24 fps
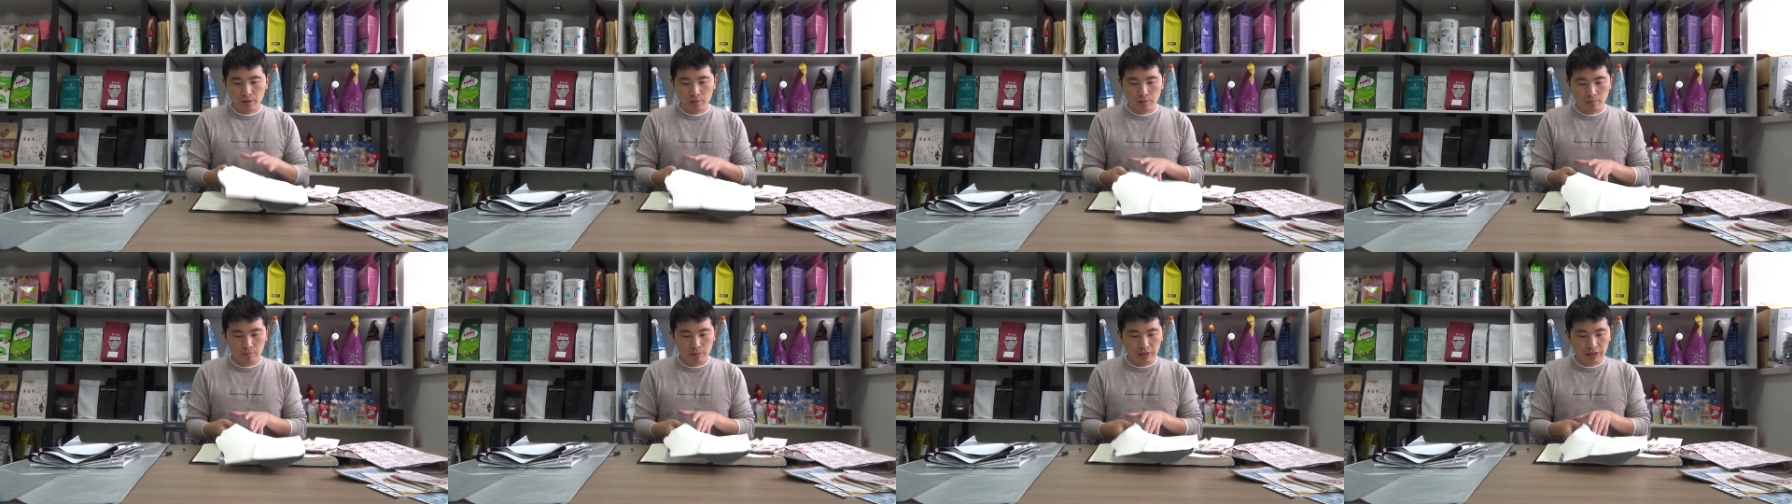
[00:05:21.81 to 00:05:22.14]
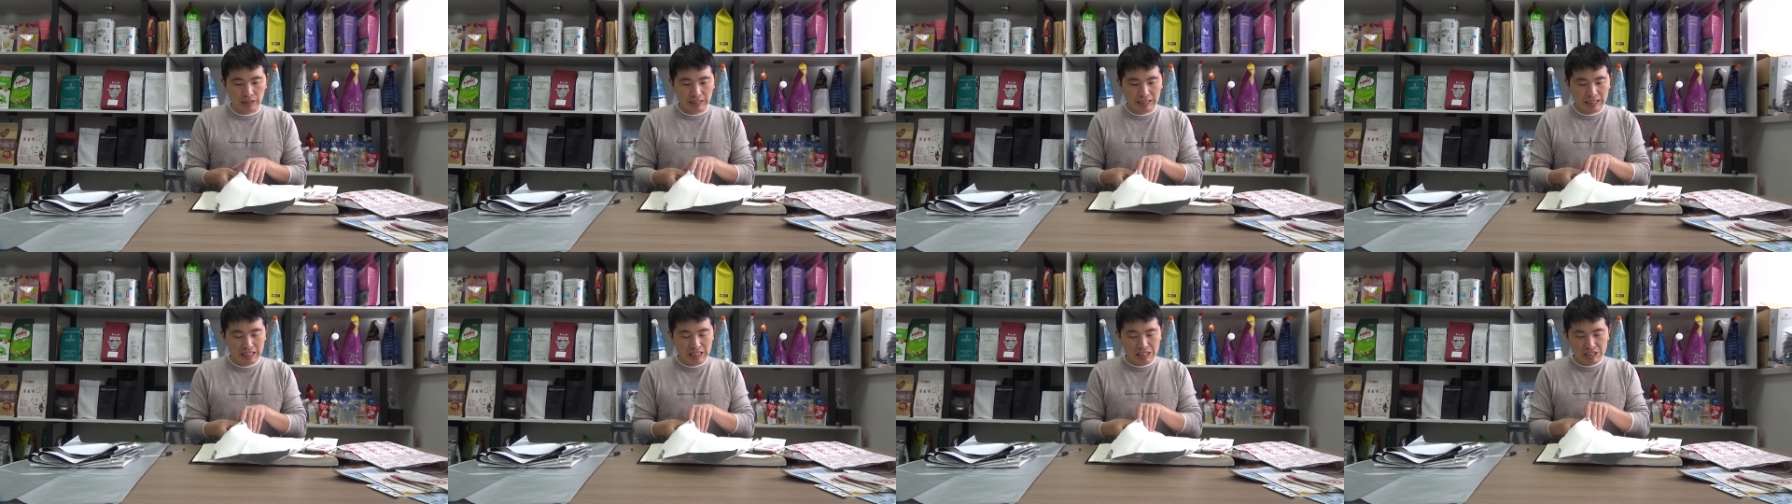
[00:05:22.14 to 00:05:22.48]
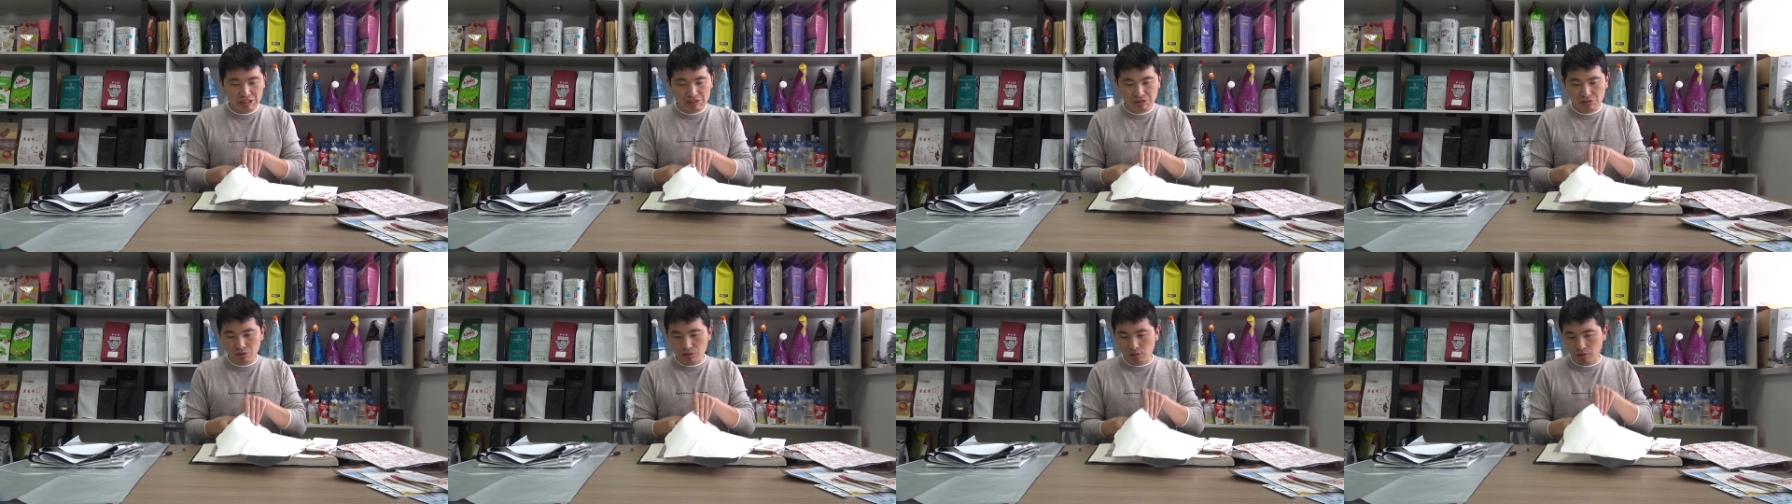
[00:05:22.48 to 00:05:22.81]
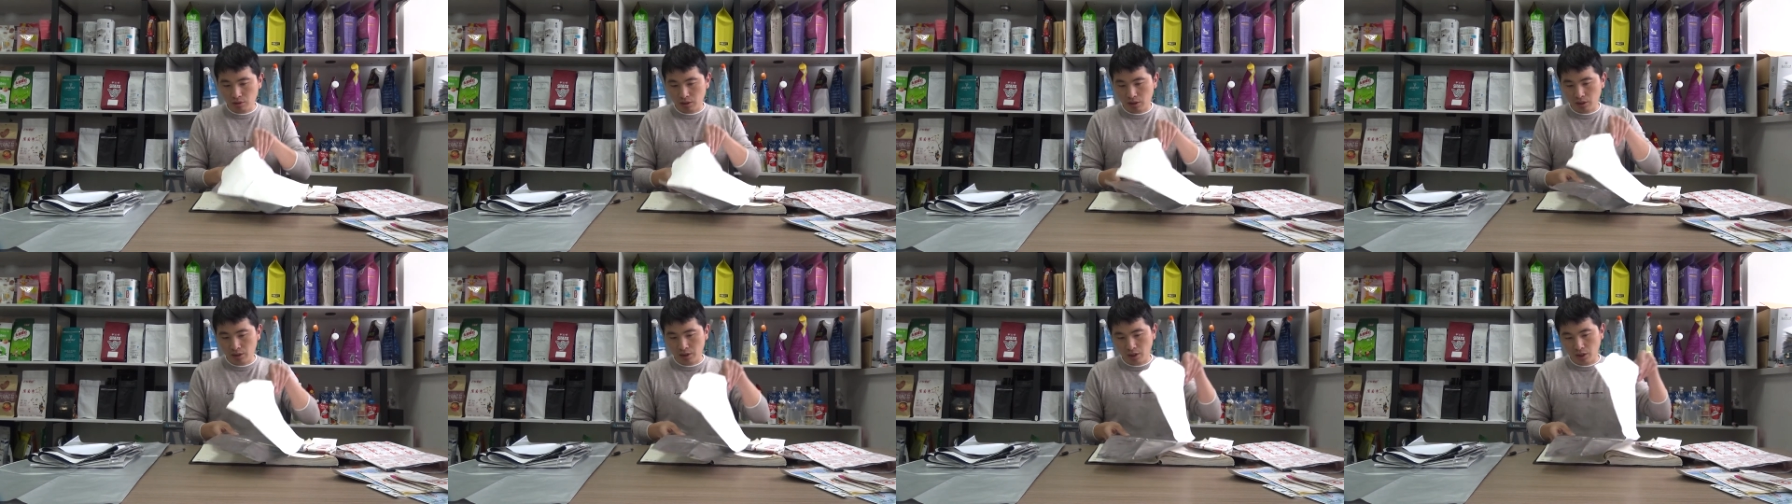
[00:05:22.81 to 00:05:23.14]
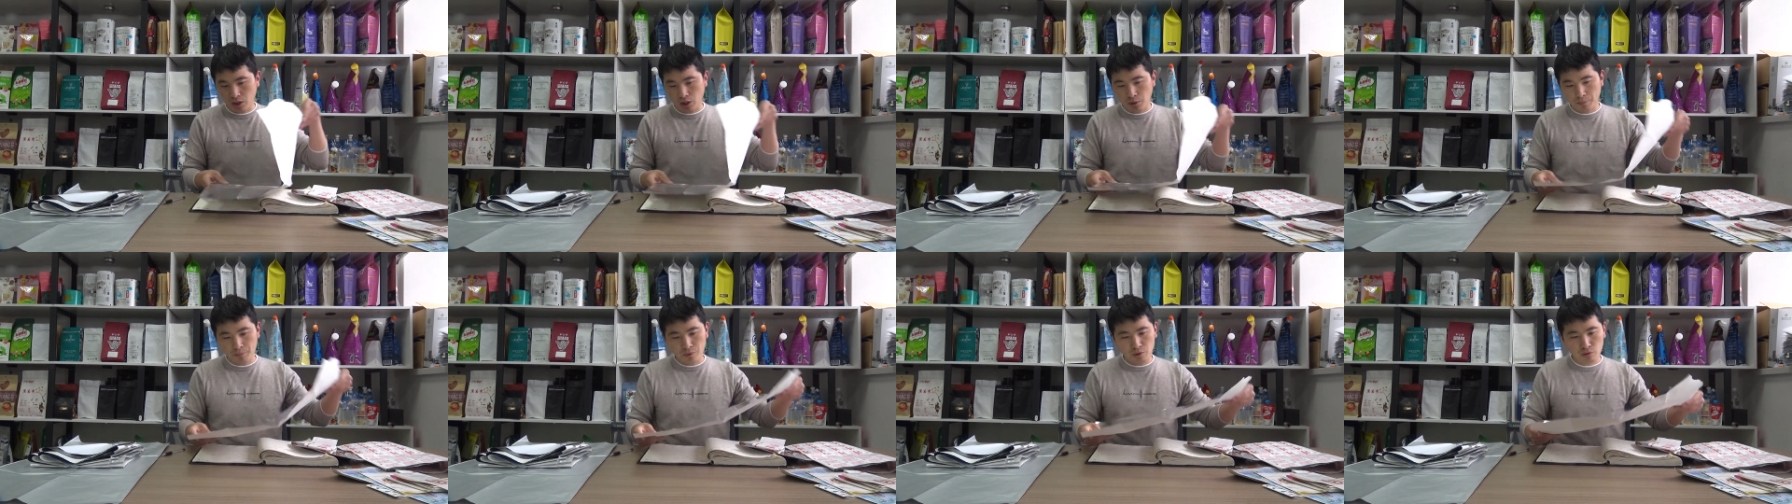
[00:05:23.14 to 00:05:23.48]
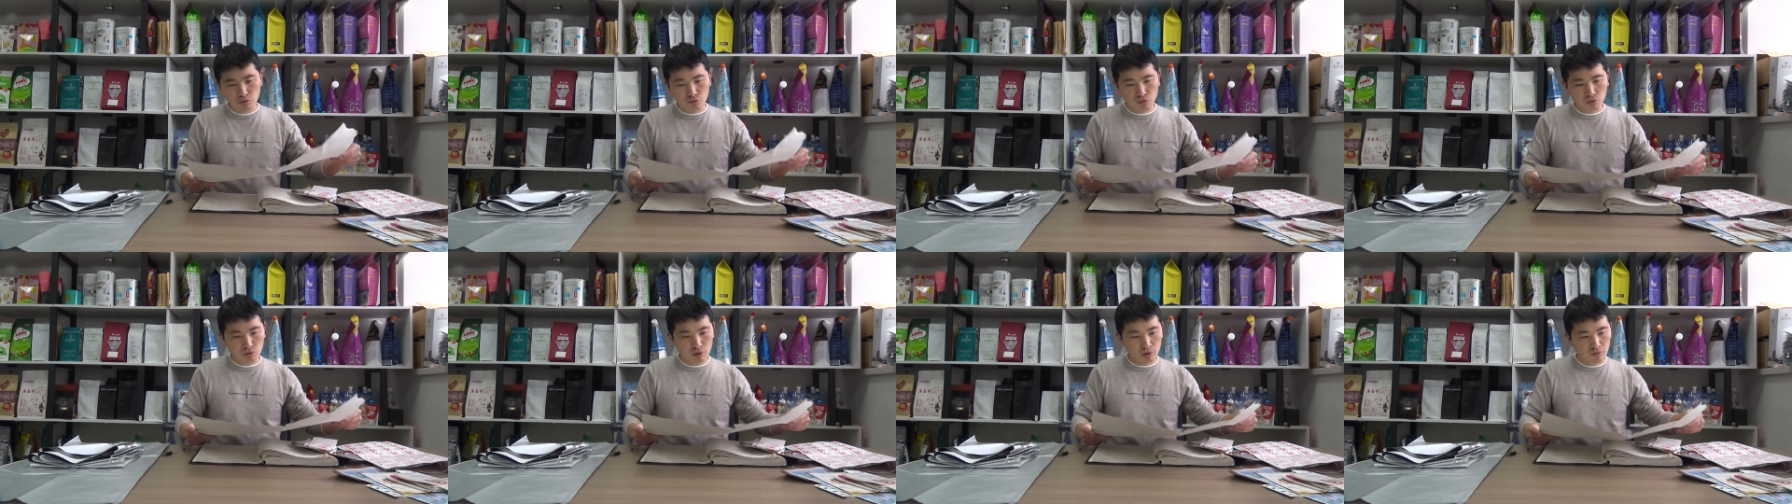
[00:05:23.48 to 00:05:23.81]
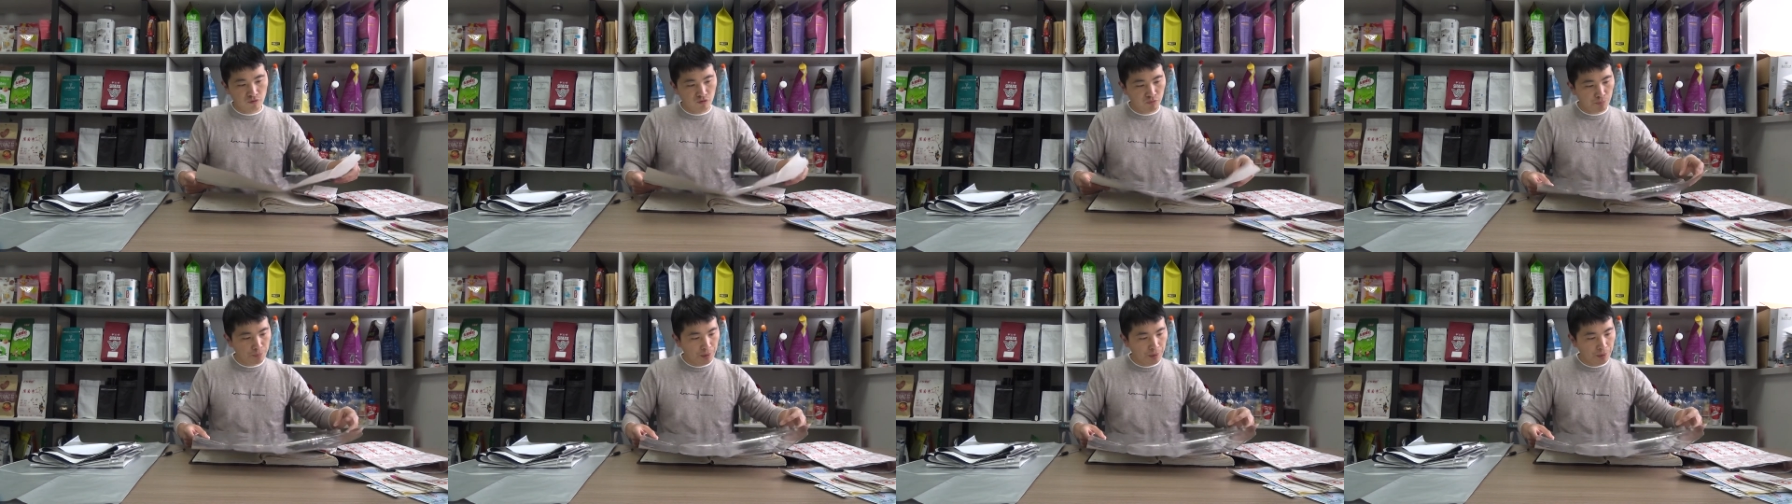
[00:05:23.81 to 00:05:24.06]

metalized the aluminum uh,